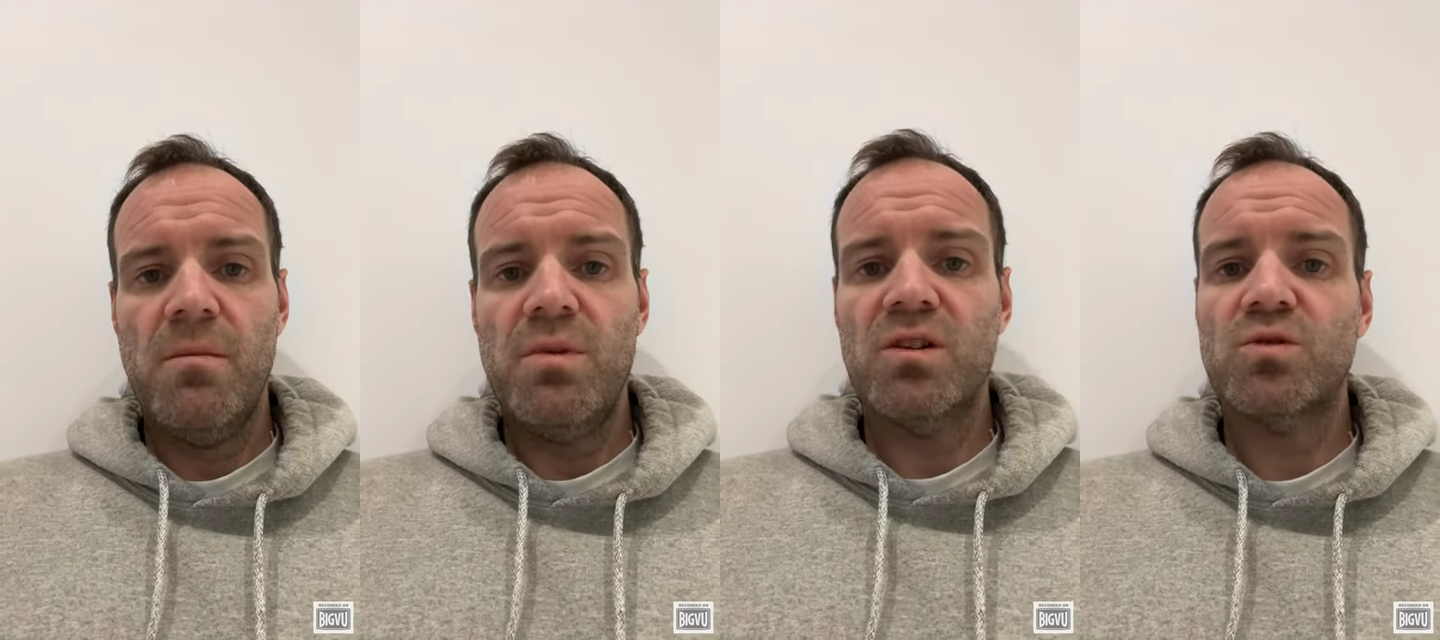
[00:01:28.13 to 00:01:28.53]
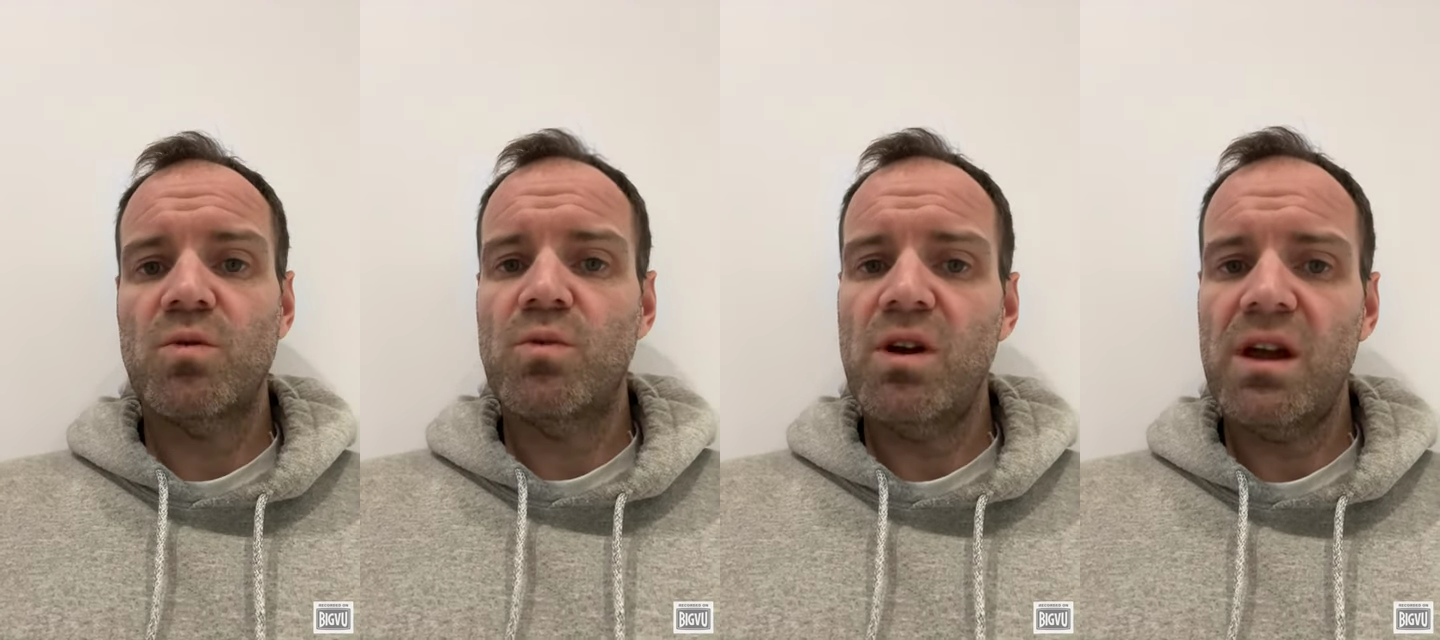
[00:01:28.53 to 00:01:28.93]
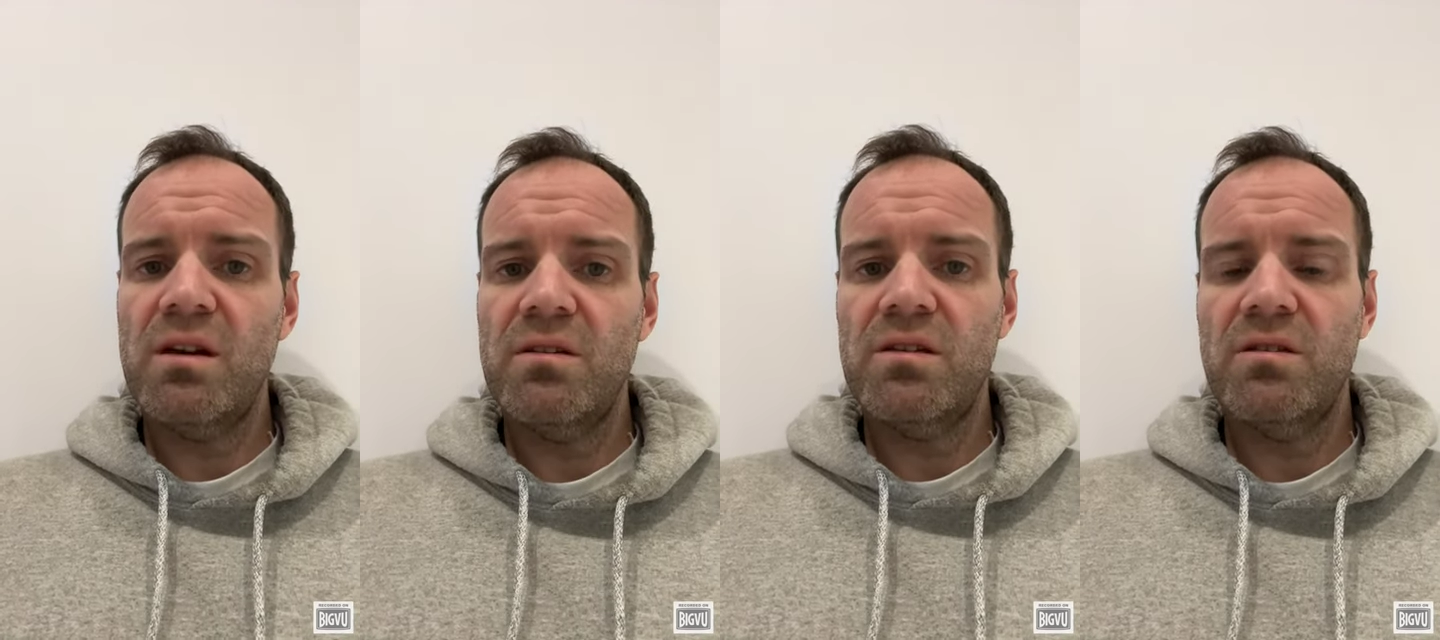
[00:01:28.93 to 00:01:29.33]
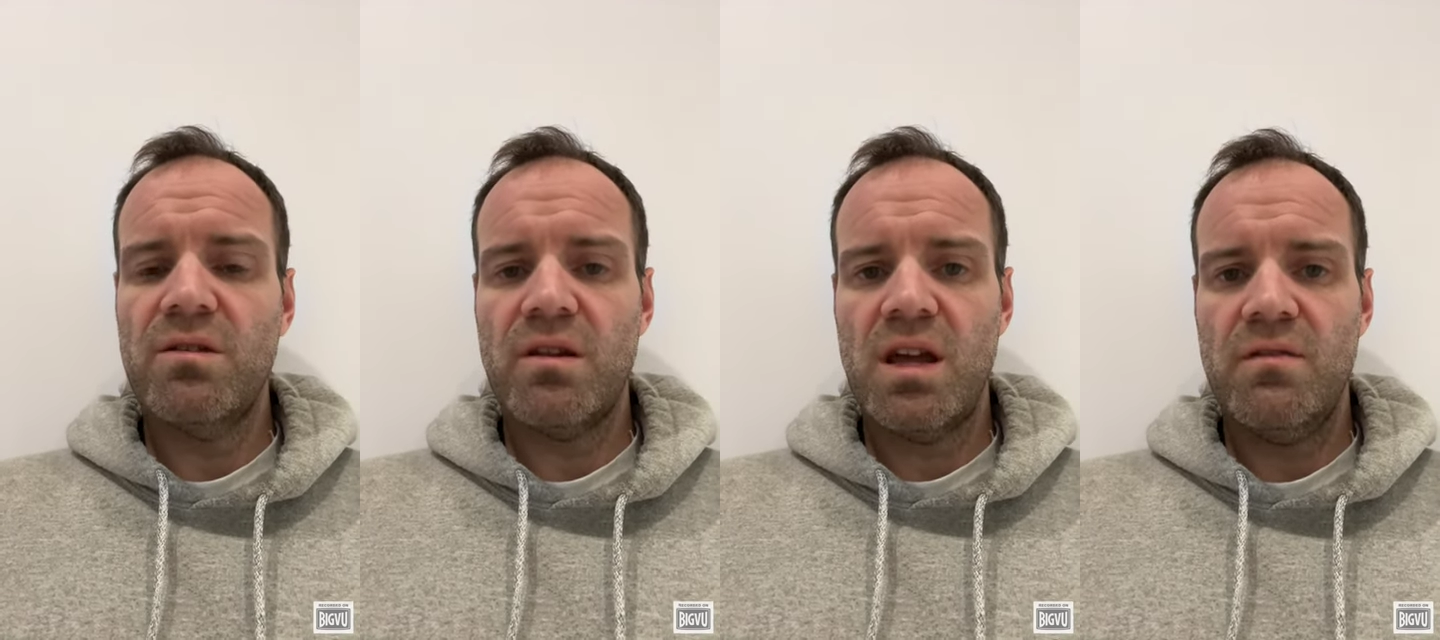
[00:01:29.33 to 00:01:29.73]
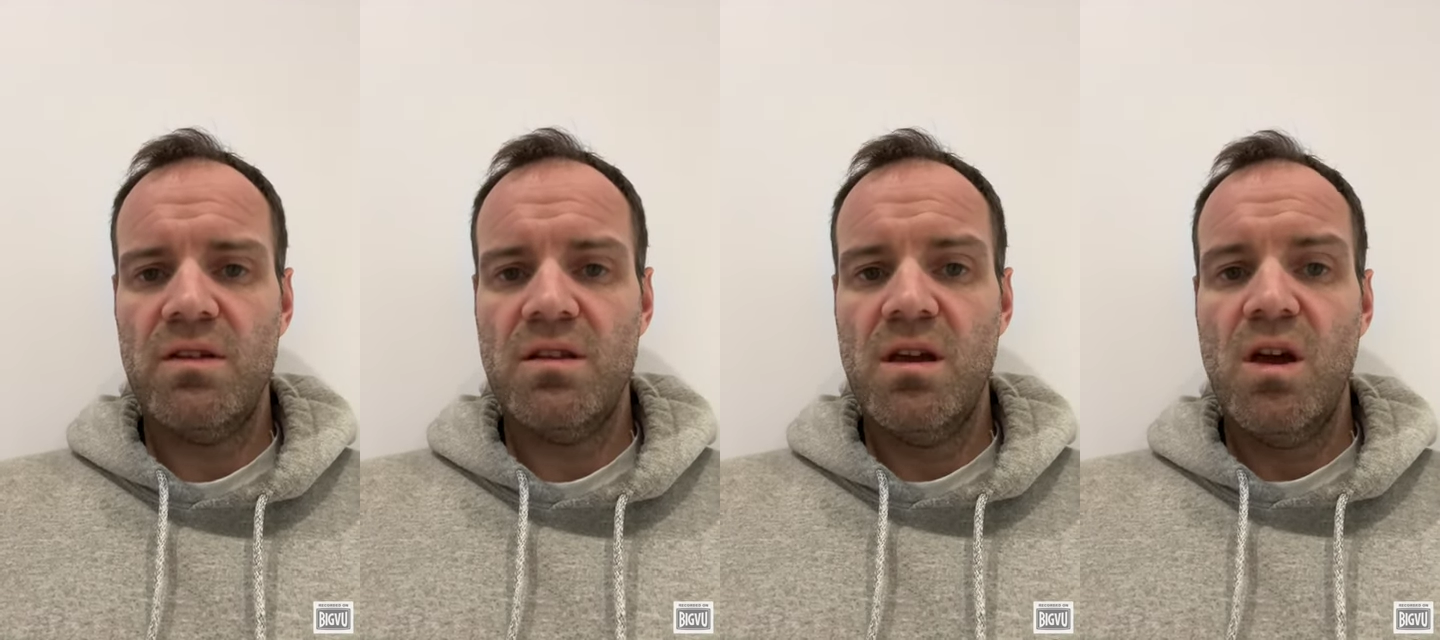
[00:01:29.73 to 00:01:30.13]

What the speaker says: Because when we're healthy and thriving,